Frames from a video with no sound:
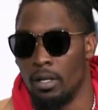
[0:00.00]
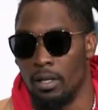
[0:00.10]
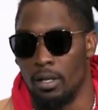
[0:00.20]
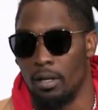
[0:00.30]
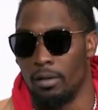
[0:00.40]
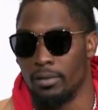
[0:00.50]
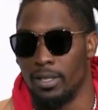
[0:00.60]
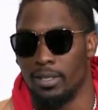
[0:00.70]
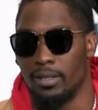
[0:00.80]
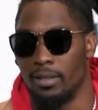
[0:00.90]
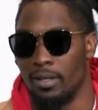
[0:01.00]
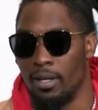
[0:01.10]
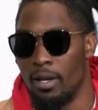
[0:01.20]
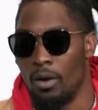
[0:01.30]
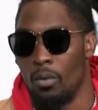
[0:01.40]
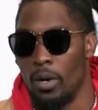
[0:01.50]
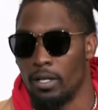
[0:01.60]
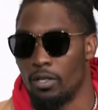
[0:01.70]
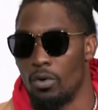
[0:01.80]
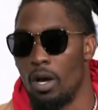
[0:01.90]
You know, just
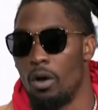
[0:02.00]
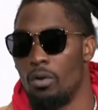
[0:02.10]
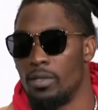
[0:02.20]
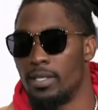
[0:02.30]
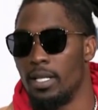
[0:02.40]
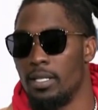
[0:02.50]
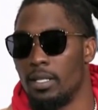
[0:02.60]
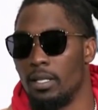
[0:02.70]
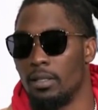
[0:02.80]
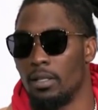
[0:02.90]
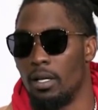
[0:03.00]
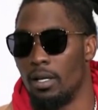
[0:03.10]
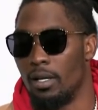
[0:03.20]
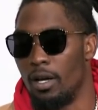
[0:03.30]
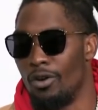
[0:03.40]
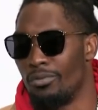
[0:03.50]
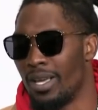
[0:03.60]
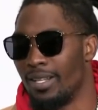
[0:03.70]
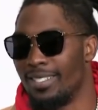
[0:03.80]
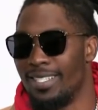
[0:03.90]
working through a whole season, whole
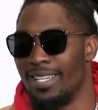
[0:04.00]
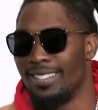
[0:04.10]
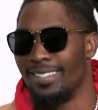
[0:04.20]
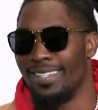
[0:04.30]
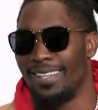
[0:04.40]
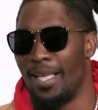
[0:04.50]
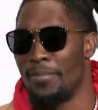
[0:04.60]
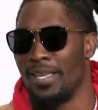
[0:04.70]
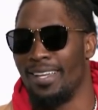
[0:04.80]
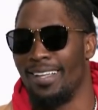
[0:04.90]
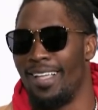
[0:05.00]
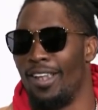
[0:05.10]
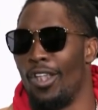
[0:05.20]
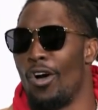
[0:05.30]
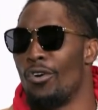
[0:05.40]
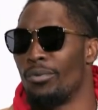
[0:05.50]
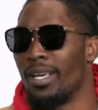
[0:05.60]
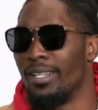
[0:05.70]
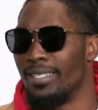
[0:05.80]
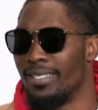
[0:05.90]
regular season, I mean a long regular